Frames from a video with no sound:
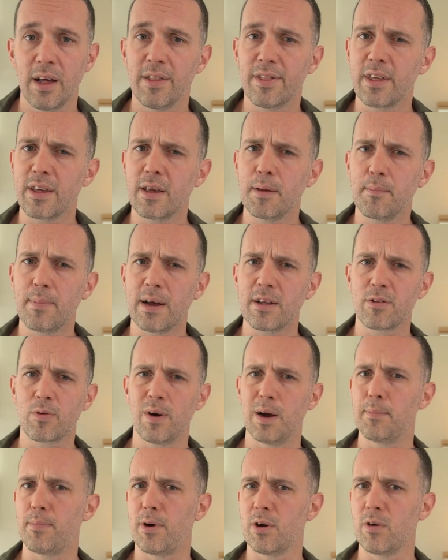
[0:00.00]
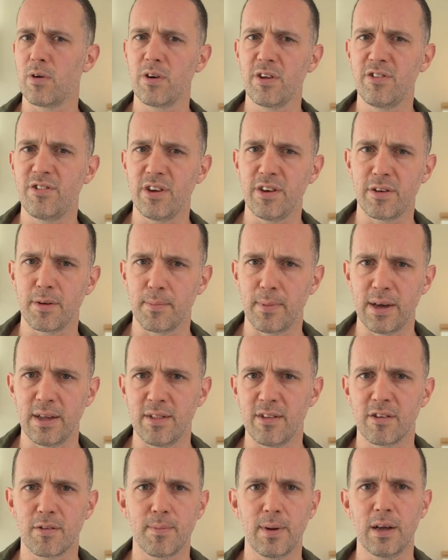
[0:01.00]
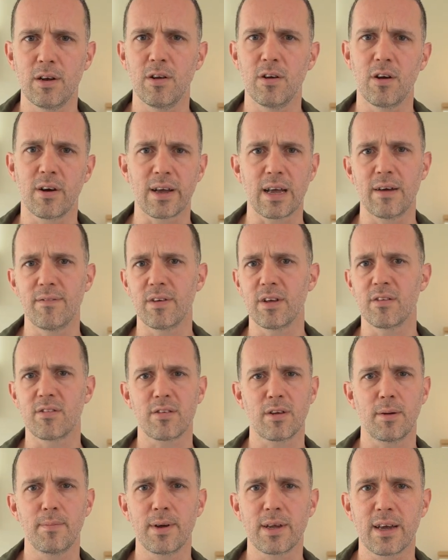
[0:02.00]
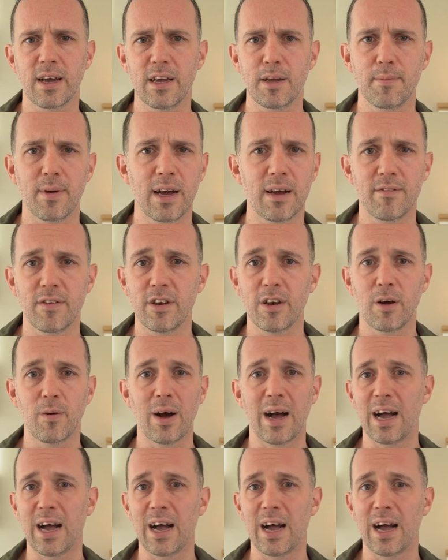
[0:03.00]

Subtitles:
Thinking back to our biology domain, this may look like having a stomachache but having no